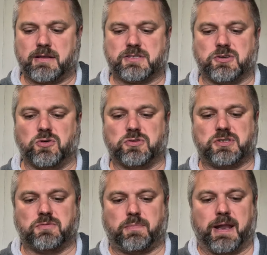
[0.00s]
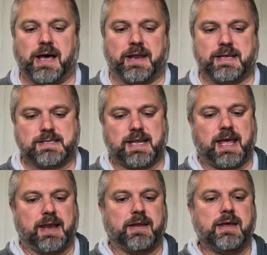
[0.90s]
So the plan is
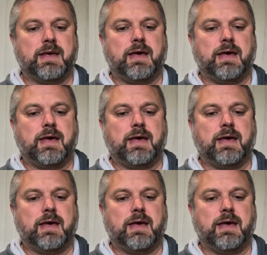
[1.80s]
then